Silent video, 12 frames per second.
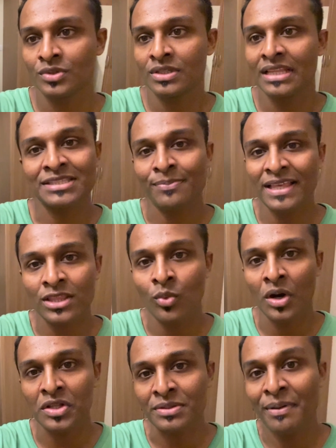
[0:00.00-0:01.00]
let's make the
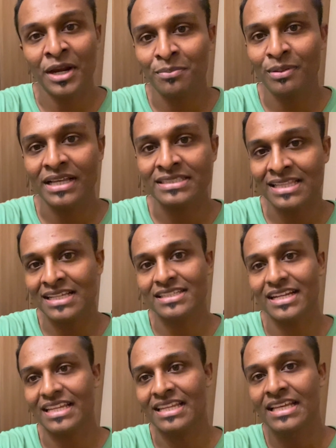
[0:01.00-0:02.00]
world a better place. That's
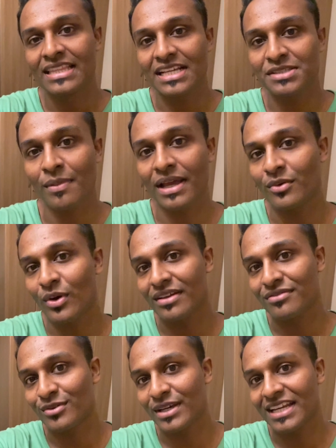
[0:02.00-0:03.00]
right. That's my
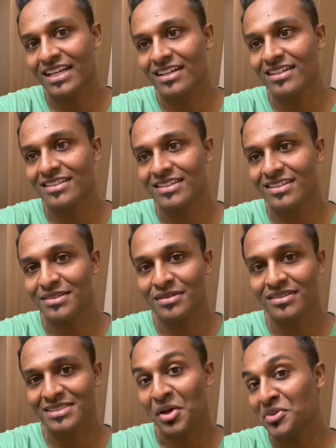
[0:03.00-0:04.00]
wife wearing her
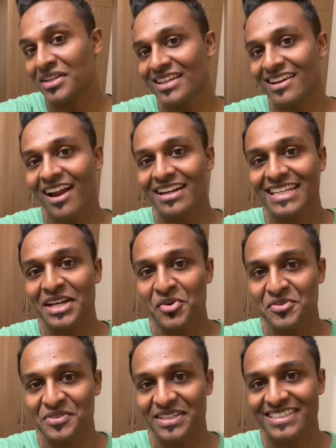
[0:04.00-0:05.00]
South Indian auntie
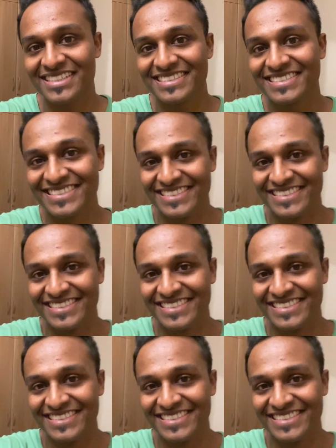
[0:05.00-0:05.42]
outfit.